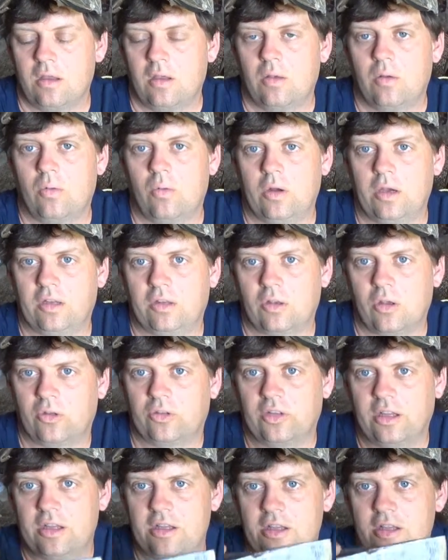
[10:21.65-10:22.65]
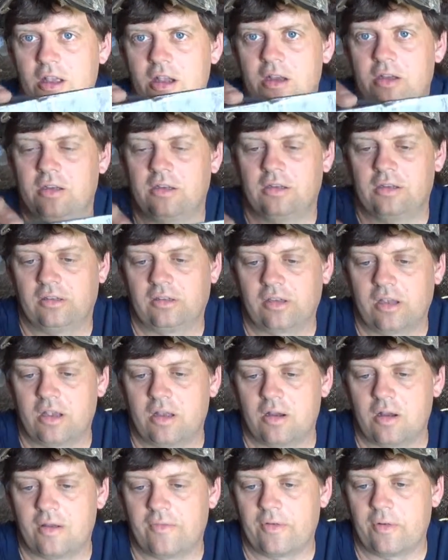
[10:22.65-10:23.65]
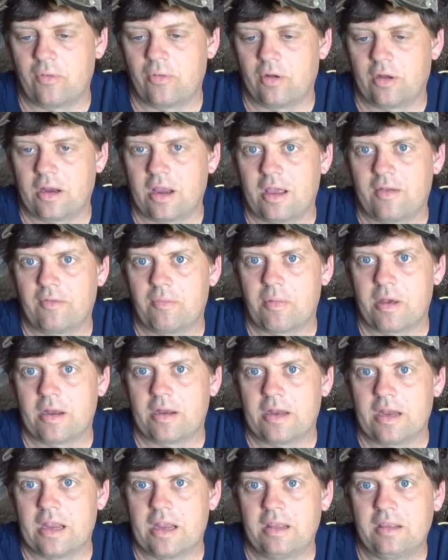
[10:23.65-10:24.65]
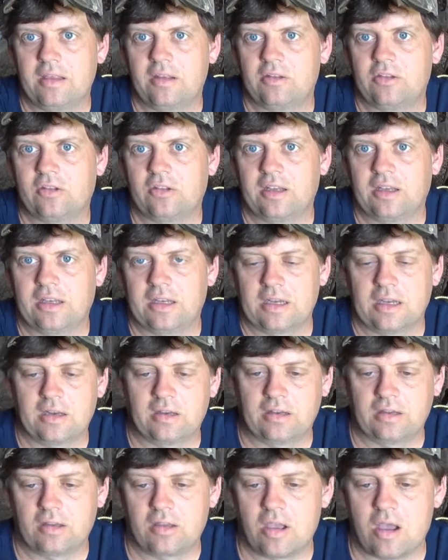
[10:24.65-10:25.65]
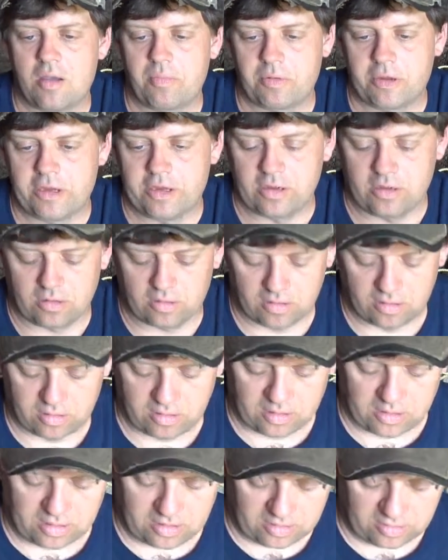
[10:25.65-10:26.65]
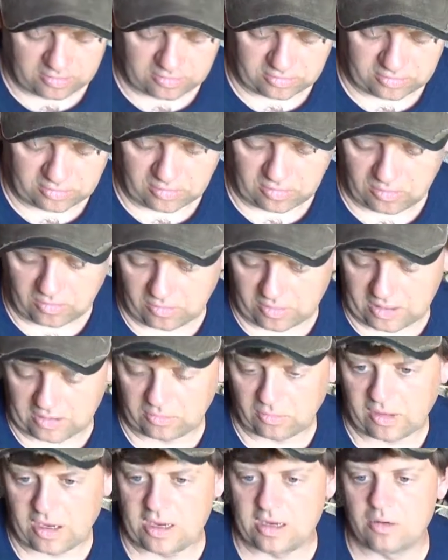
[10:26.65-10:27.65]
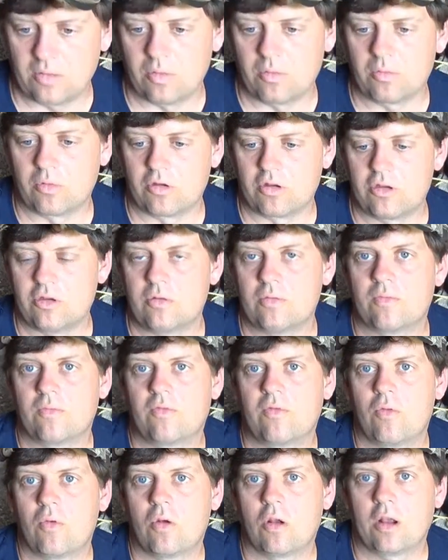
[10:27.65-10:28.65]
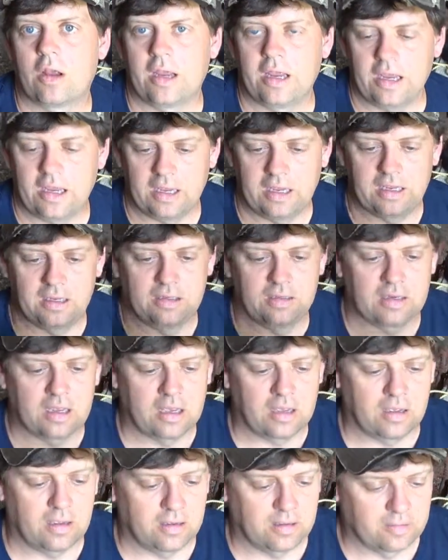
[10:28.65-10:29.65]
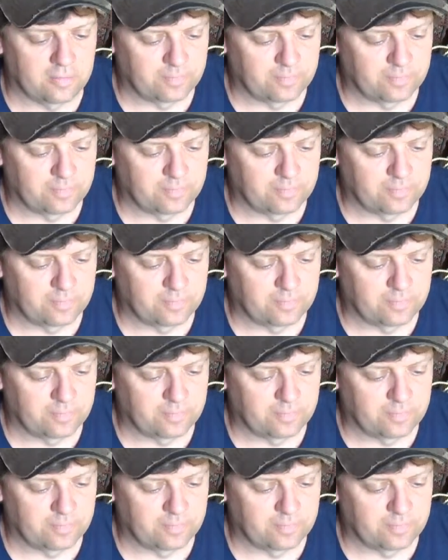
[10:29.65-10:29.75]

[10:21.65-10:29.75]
when it's all said and done and it's cut off, I want to have about an 1/8 inch sticking out of the top of here. So that's kind of what we're shooting for. And I